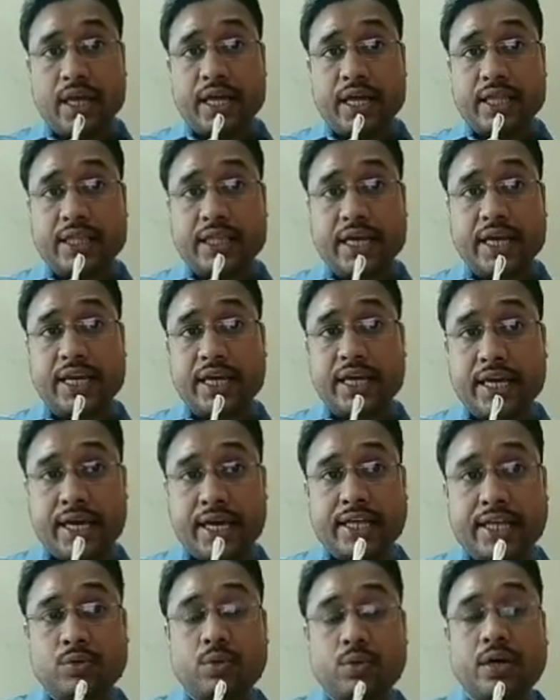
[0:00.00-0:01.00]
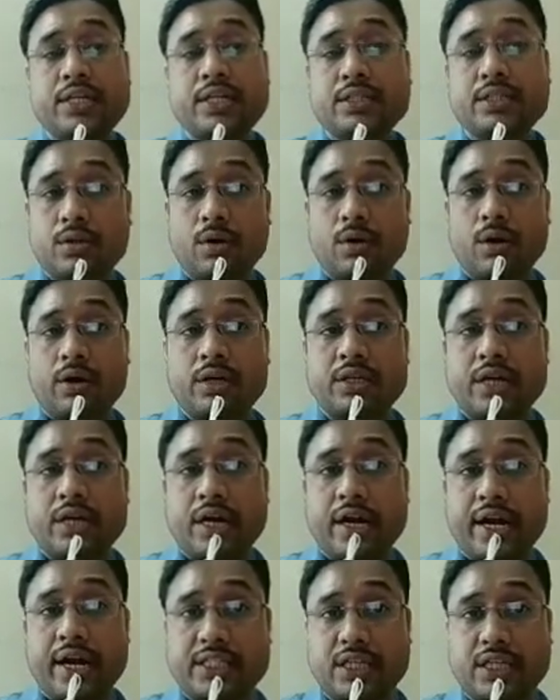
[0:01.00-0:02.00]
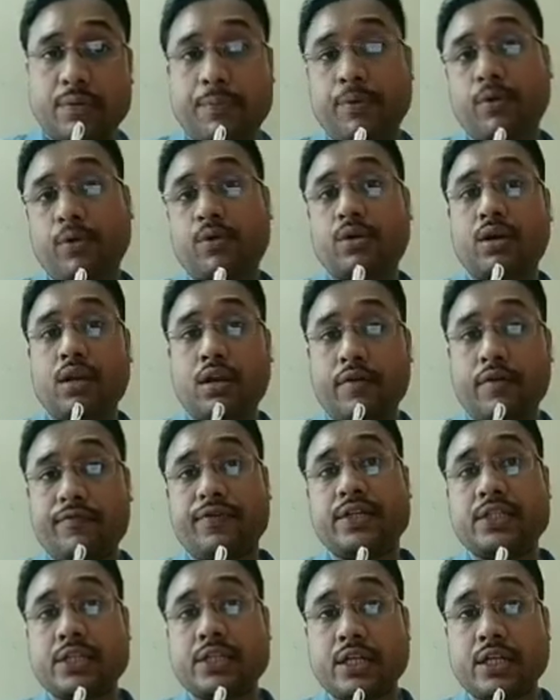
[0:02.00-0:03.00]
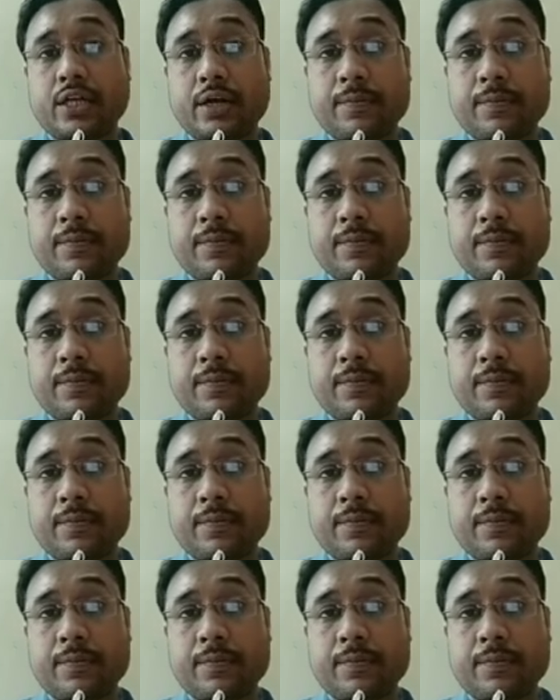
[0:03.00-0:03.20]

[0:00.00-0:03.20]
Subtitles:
then each one is called the reciprocal of each other.